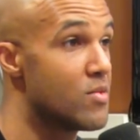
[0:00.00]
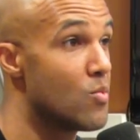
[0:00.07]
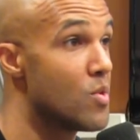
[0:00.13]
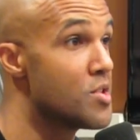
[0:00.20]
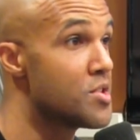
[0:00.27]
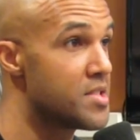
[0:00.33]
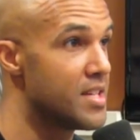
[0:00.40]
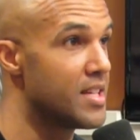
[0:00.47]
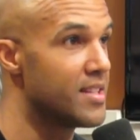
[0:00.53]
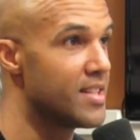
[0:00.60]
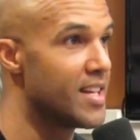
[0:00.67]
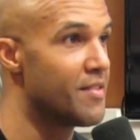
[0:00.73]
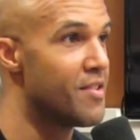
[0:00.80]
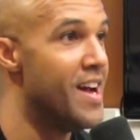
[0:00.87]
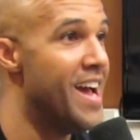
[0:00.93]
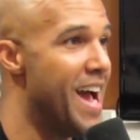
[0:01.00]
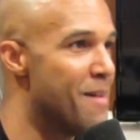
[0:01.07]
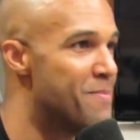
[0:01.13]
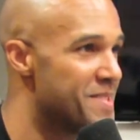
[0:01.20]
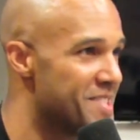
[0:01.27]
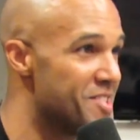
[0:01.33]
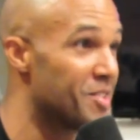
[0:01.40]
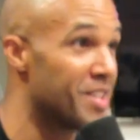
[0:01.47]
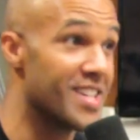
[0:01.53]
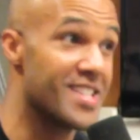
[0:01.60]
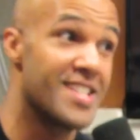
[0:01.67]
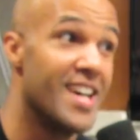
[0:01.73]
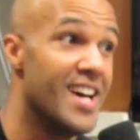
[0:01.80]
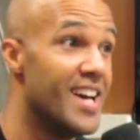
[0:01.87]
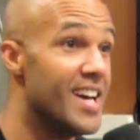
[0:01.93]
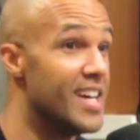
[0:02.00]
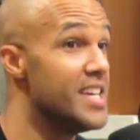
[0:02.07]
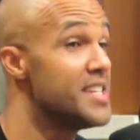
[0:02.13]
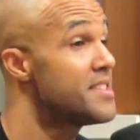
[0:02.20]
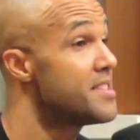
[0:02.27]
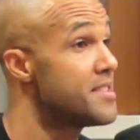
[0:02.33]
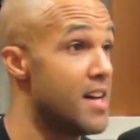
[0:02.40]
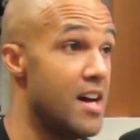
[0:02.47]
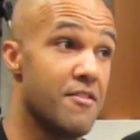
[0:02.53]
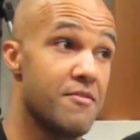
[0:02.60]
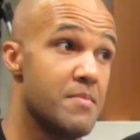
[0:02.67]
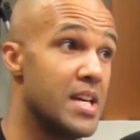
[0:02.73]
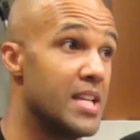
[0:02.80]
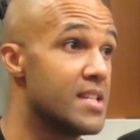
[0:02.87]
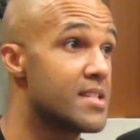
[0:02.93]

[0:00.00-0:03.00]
and worst thing that ever happens, mm-hmm. because it's tough, man.